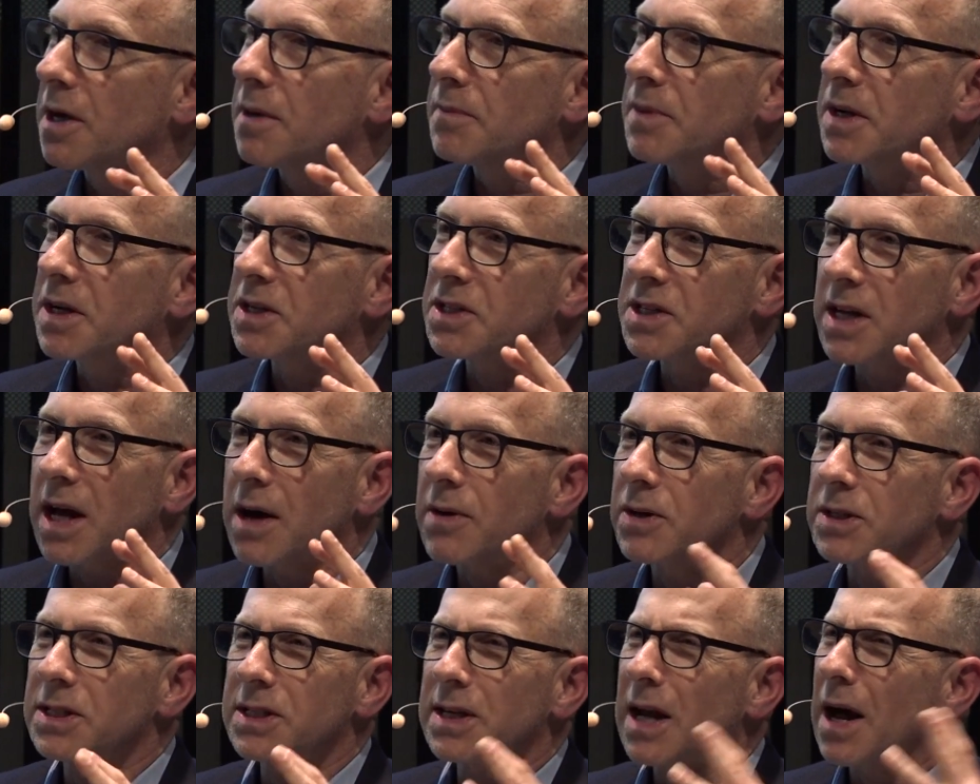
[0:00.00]
because
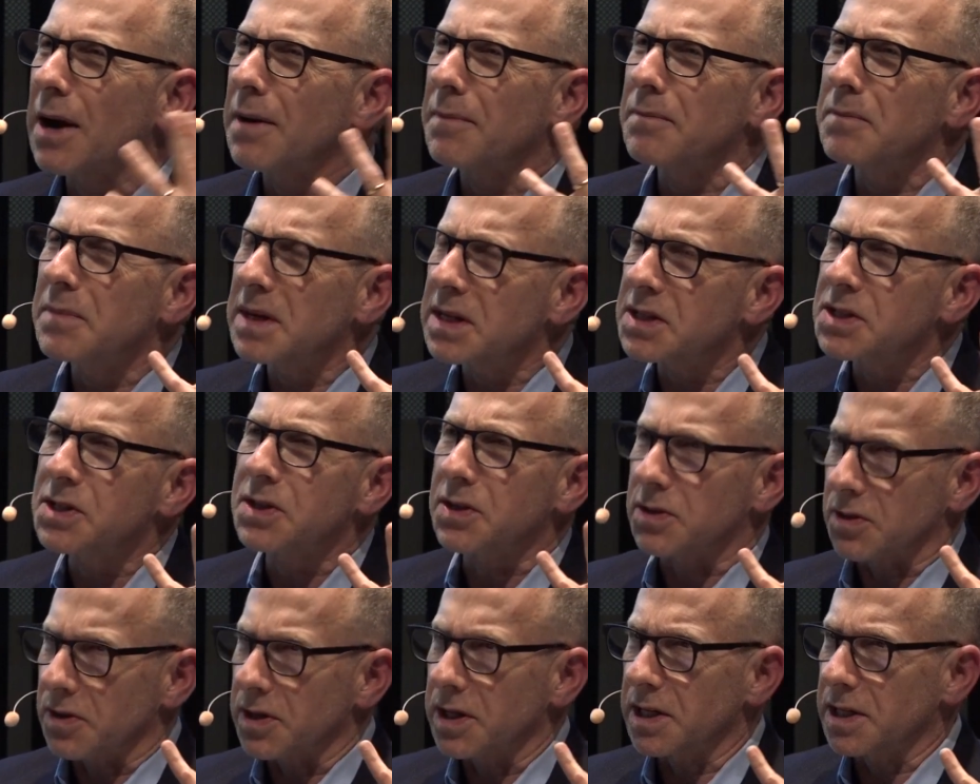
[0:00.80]
now it's not a
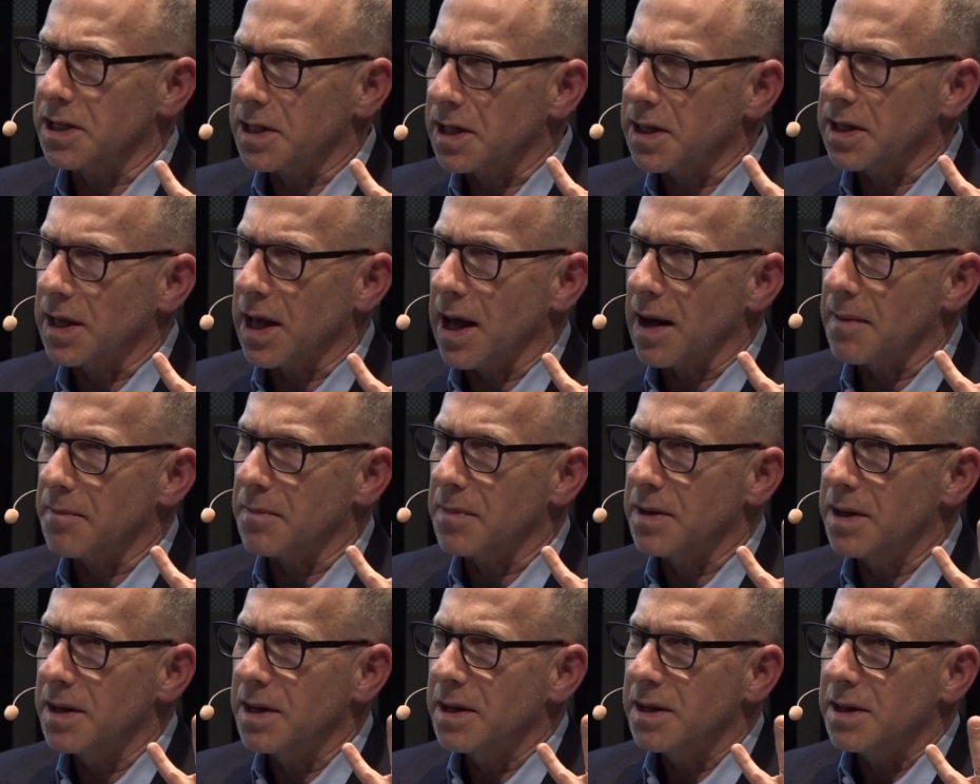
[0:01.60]
mystery to them.